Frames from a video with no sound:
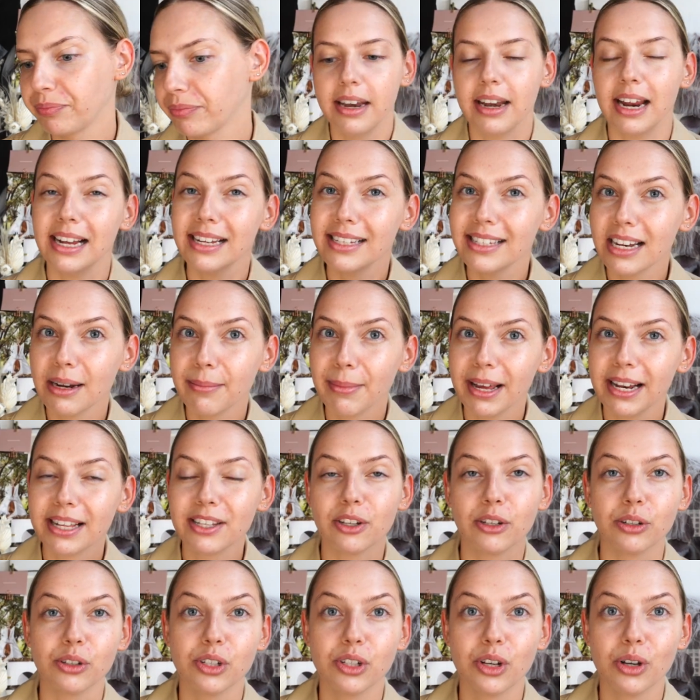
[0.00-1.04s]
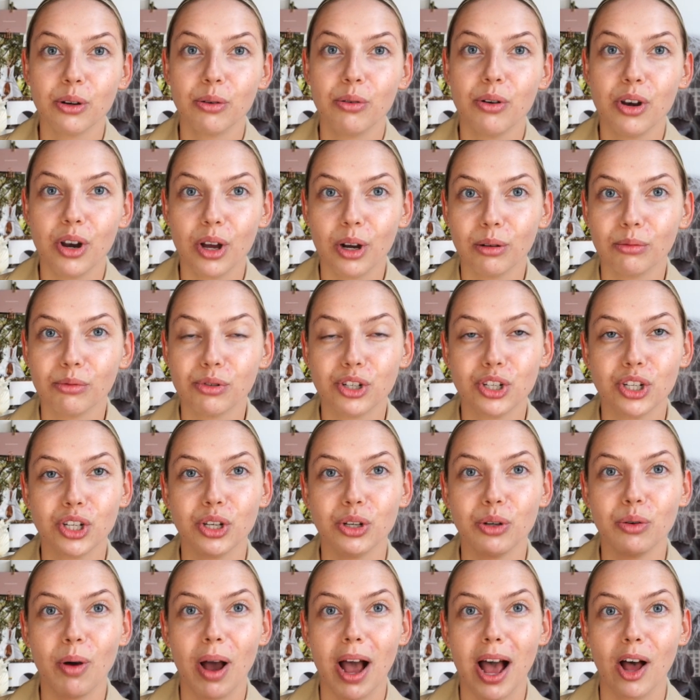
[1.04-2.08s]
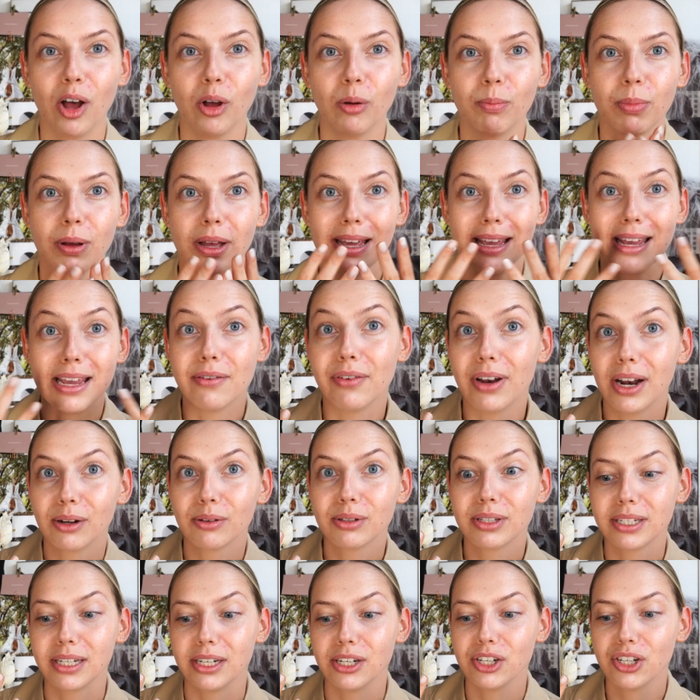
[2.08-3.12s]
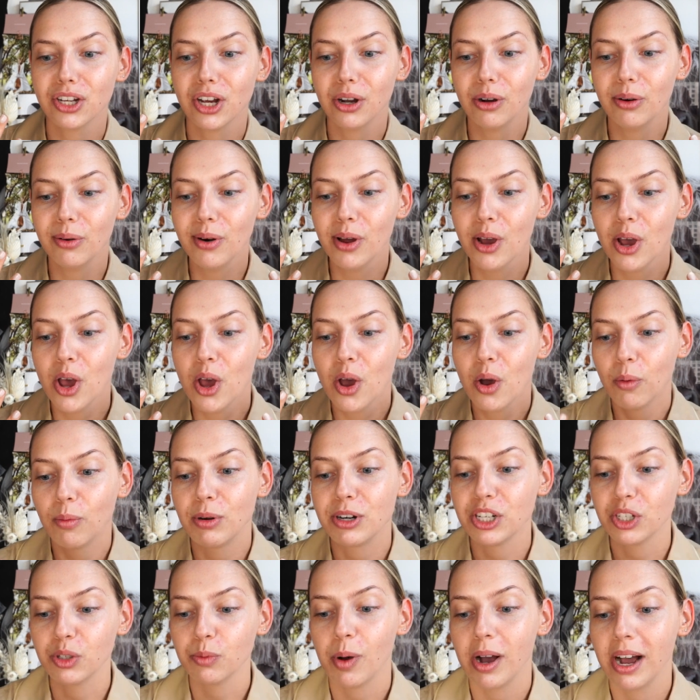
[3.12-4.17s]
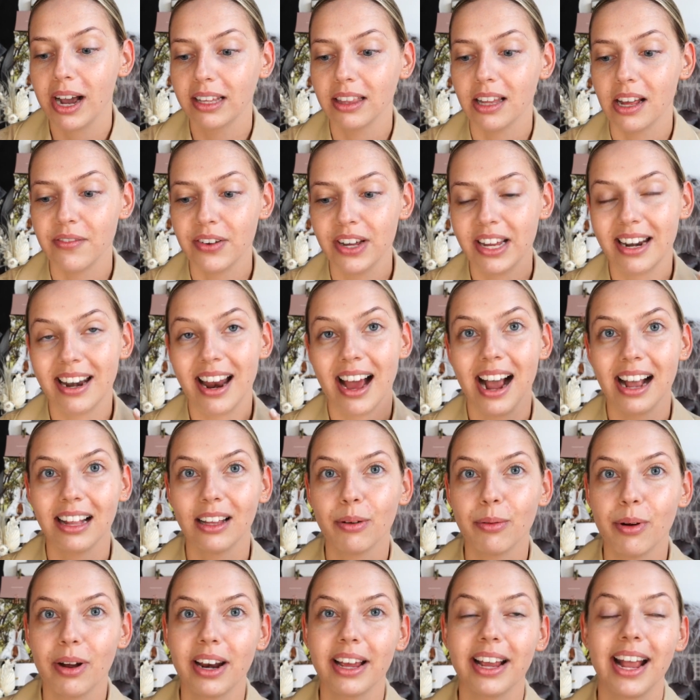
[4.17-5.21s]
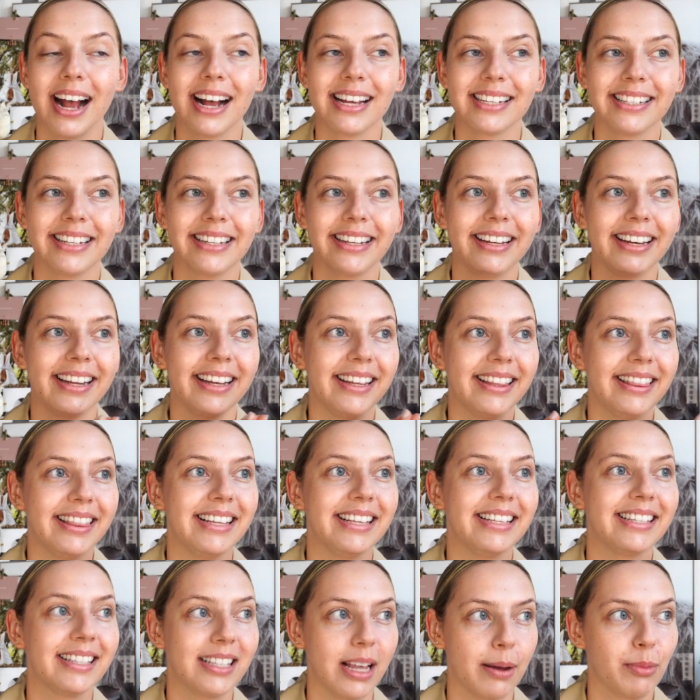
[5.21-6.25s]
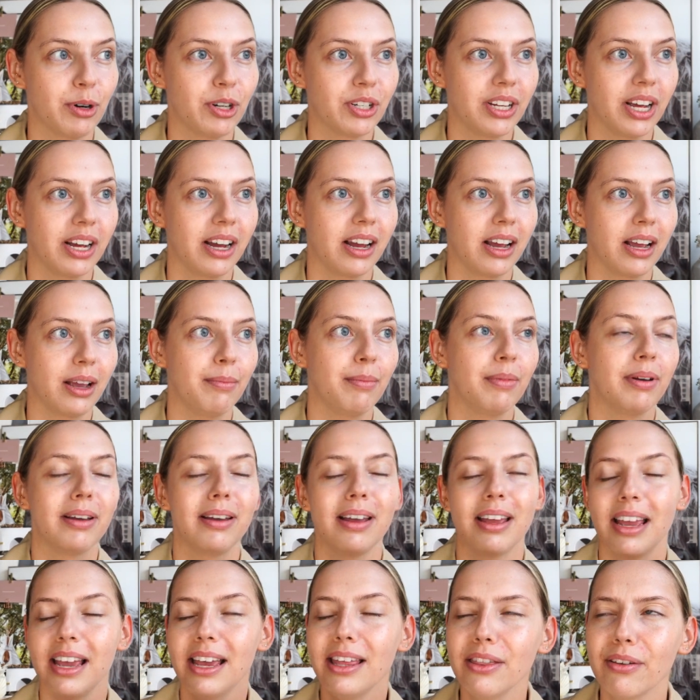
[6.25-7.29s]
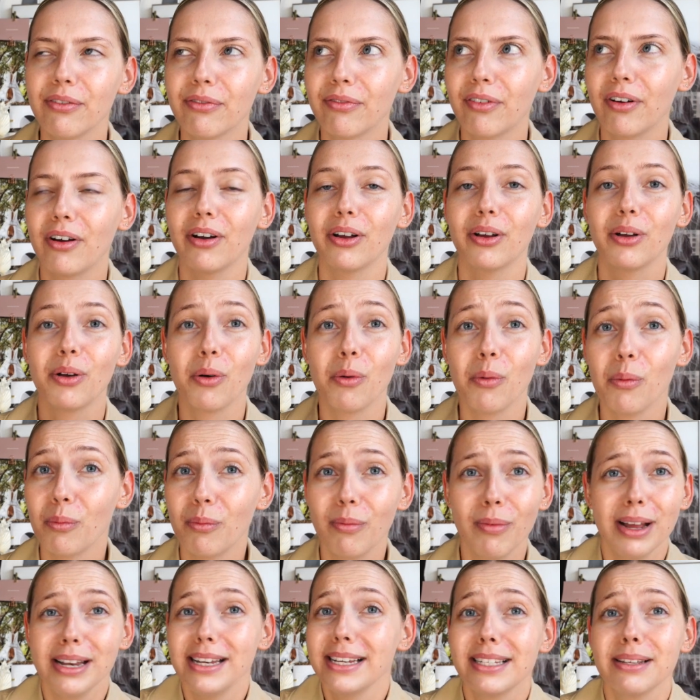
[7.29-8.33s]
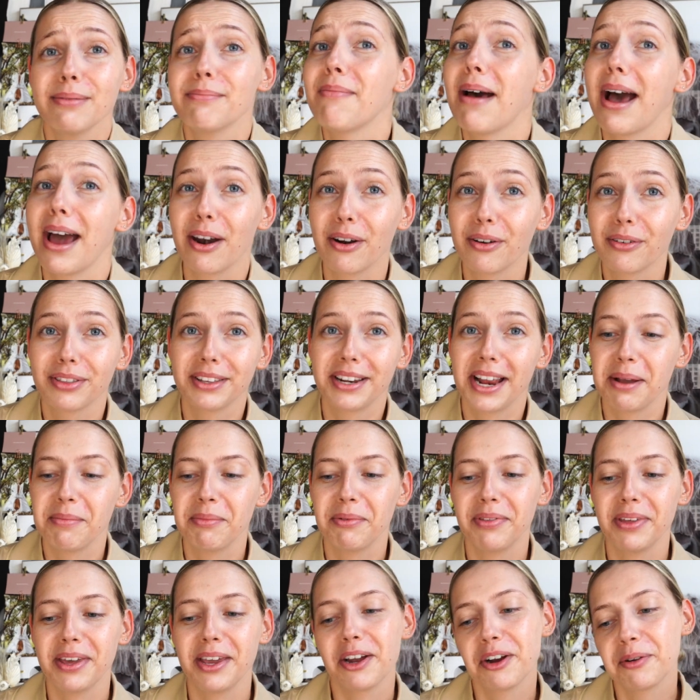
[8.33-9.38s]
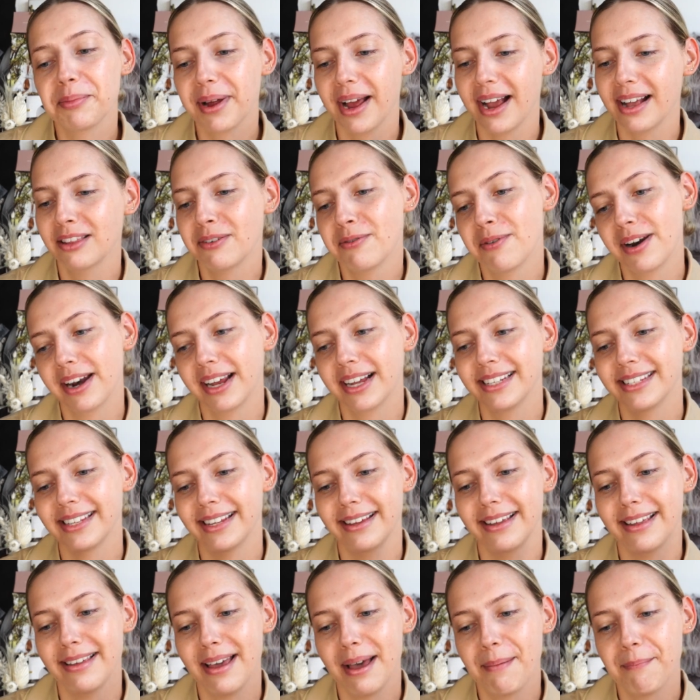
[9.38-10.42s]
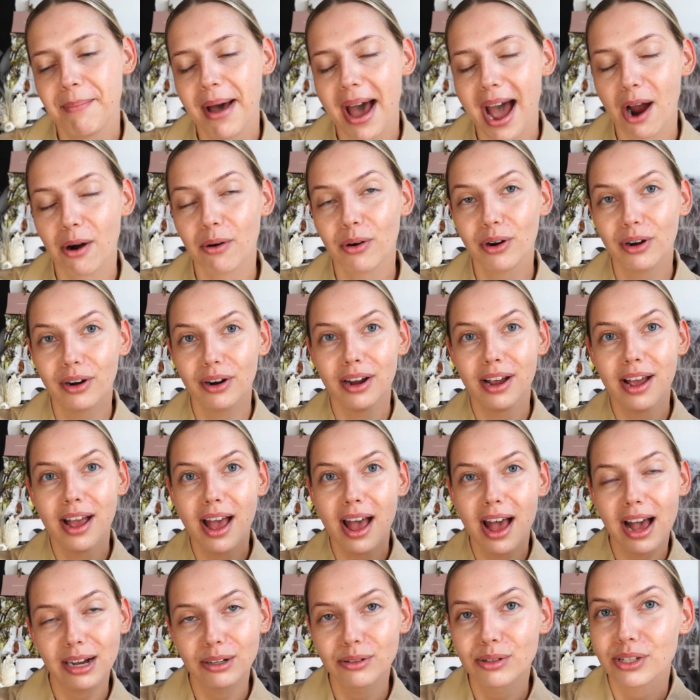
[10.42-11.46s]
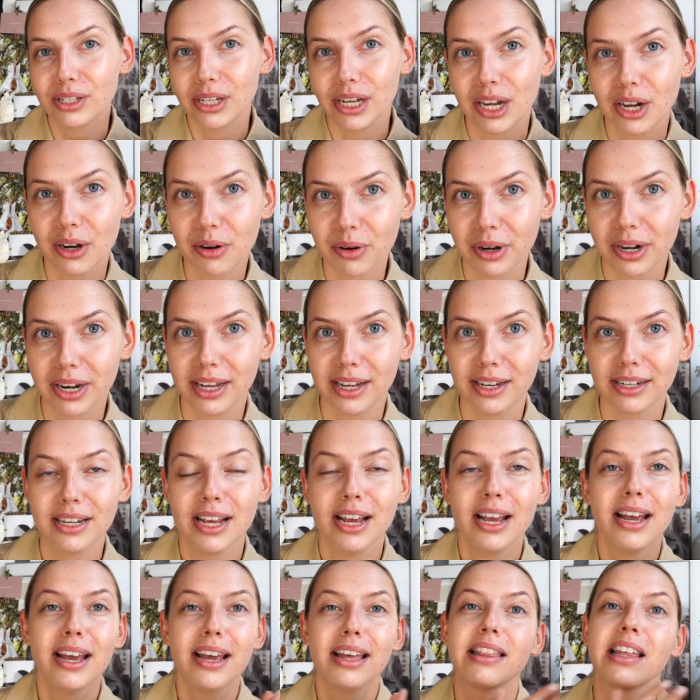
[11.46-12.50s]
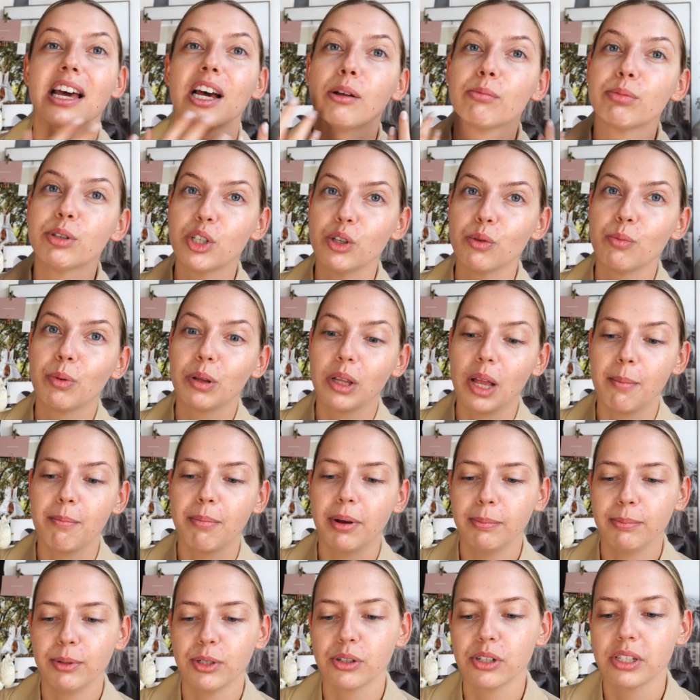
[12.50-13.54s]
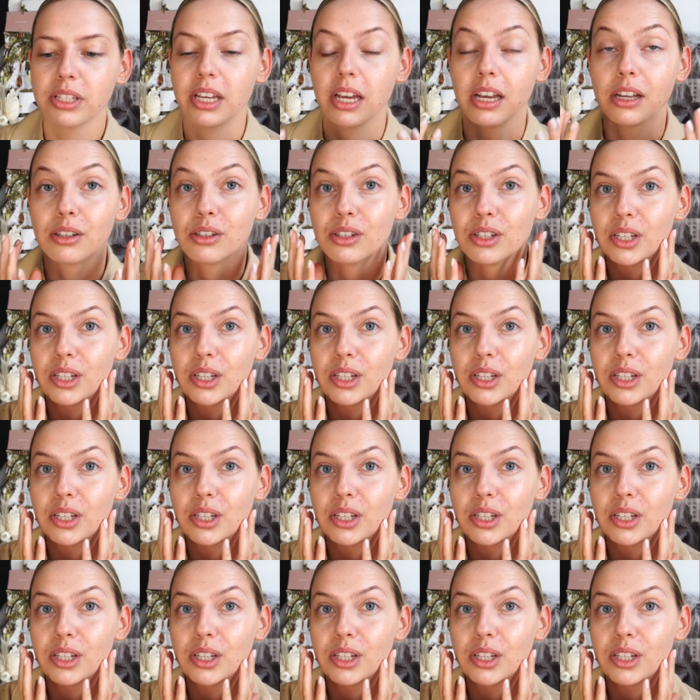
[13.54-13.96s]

Niacinamide is also known to help even out skin tone, which is why I love it, and hyaluronic acid in the summertime, in the fall, it doesn't matter the time of the year, but hyaluronic is a powerhouse ingredient that helps to plump up your skin.